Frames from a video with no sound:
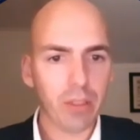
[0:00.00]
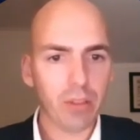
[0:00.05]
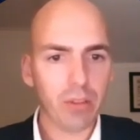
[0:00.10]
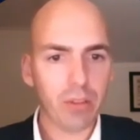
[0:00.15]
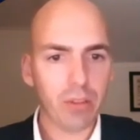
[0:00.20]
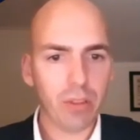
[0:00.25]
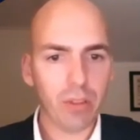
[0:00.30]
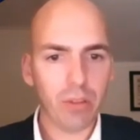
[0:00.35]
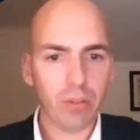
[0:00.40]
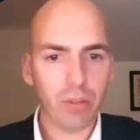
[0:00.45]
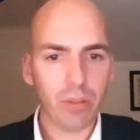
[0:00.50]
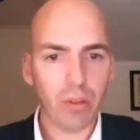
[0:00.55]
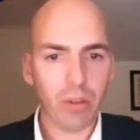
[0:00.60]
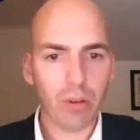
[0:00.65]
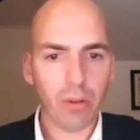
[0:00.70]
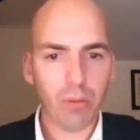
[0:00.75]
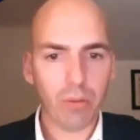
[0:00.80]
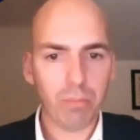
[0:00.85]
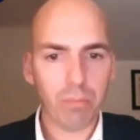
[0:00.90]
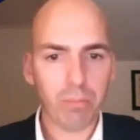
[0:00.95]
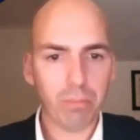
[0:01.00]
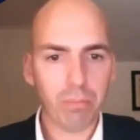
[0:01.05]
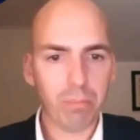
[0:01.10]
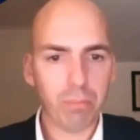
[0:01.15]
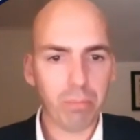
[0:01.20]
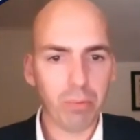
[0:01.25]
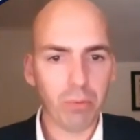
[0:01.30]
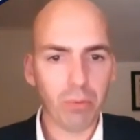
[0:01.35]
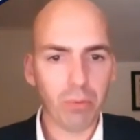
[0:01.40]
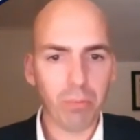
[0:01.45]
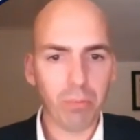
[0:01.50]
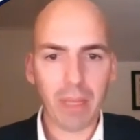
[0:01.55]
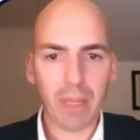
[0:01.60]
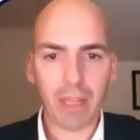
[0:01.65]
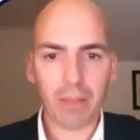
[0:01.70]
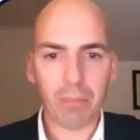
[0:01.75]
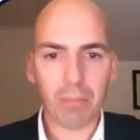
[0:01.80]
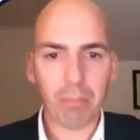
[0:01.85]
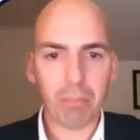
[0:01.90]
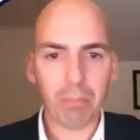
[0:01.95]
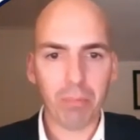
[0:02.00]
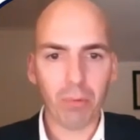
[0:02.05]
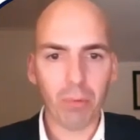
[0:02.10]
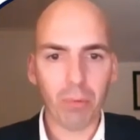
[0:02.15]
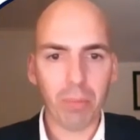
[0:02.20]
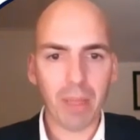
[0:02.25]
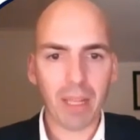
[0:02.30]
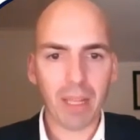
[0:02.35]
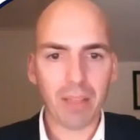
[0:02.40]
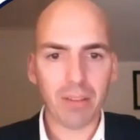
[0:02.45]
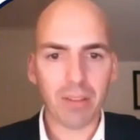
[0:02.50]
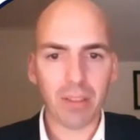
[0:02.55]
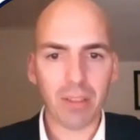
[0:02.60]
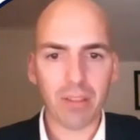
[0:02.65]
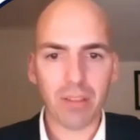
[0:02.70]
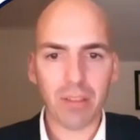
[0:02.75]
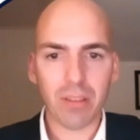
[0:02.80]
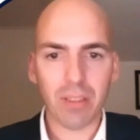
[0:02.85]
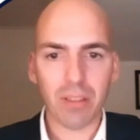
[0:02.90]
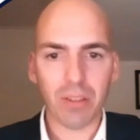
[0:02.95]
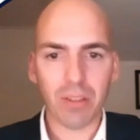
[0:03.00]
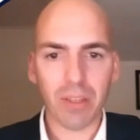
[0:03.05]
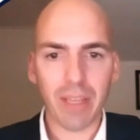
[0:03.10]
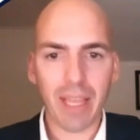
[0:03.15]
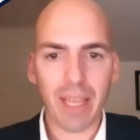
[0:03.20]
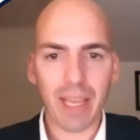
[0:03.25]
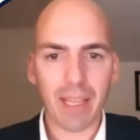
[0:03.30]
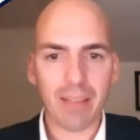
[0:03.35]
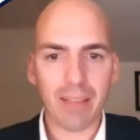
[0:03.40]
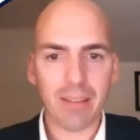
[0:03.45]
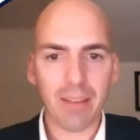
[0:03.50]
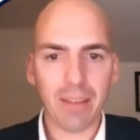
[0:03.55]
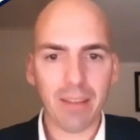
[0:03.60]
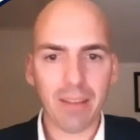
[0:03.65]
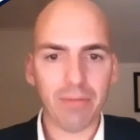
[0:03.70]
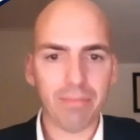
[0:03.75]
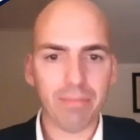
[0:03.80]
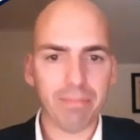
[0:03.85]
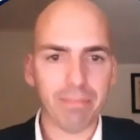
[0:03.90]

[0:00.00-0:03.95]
Still no pool balance is still negative.